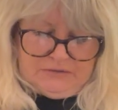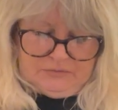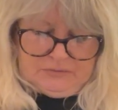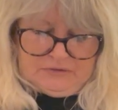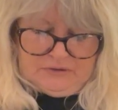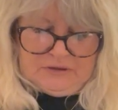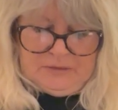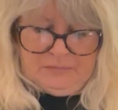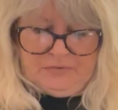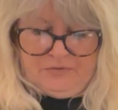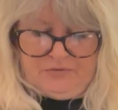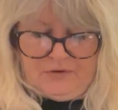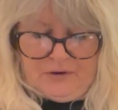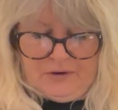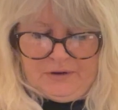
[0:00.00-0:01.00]
so it's a number
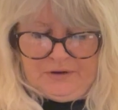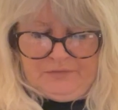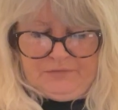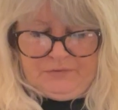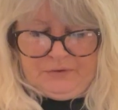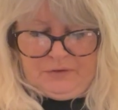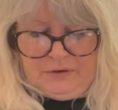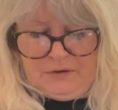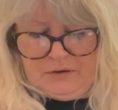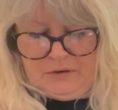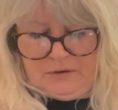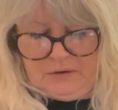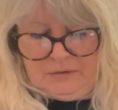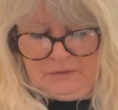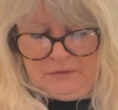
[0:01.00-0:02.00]
5
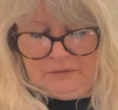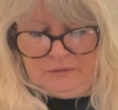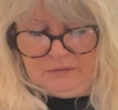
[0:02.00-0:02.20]
yarn,